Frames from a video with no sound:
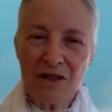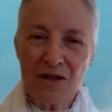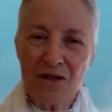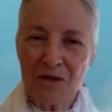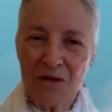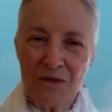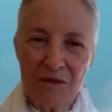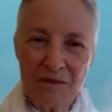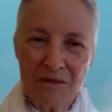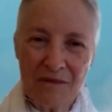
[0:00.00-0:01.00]
to do
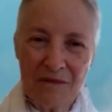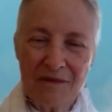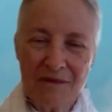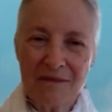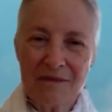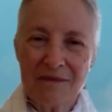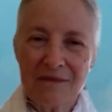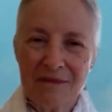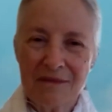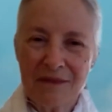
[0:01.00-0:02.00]

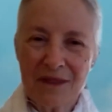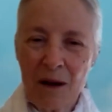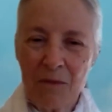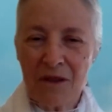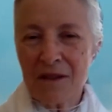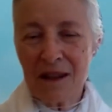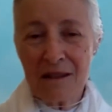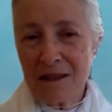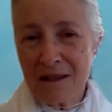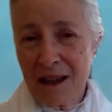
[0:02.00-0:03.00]
some of the
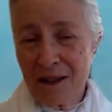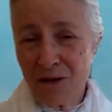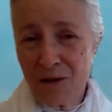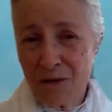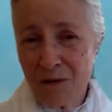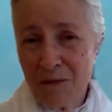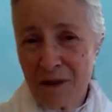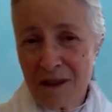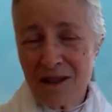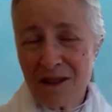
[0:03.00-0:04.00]
things that they do,
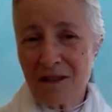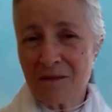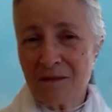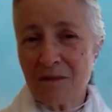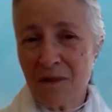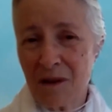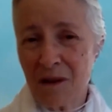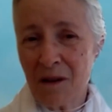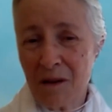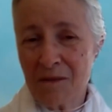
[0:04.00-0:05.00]
but it's,
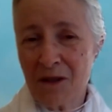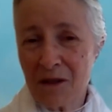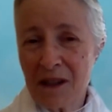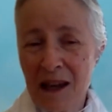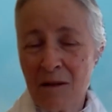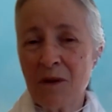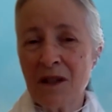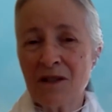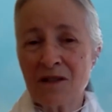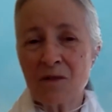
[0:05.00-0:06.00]
you know, can be
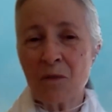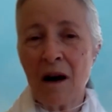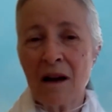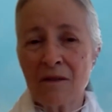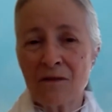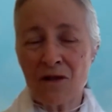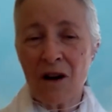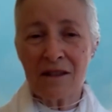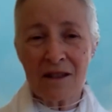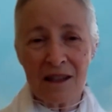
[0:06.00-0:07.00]
just a way of
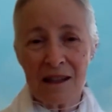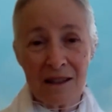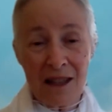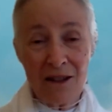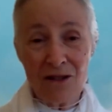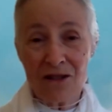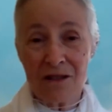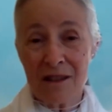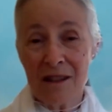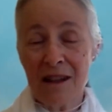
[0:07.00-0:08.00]
trying to get
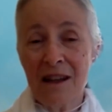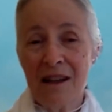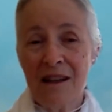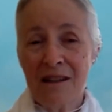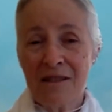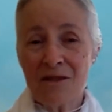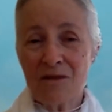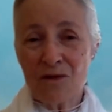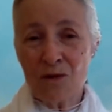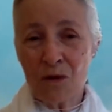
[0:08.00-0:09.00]
attention, to
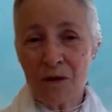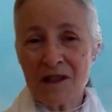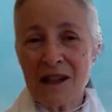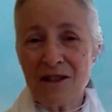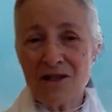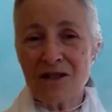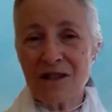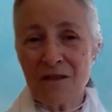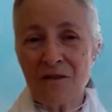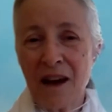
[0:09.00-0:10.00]
draw attention to
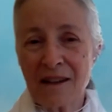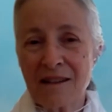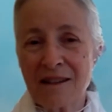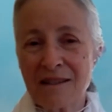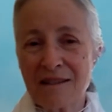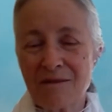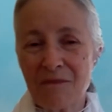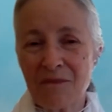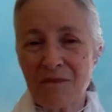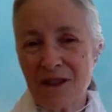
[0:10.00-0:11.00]
the fact that,
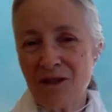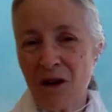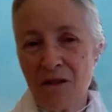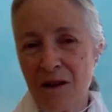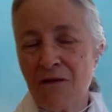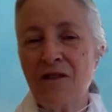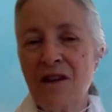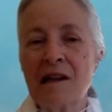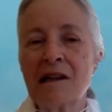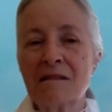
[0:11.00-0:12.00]
you know, they're
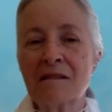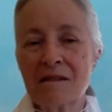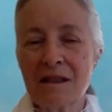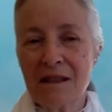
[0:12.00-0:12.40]
feeling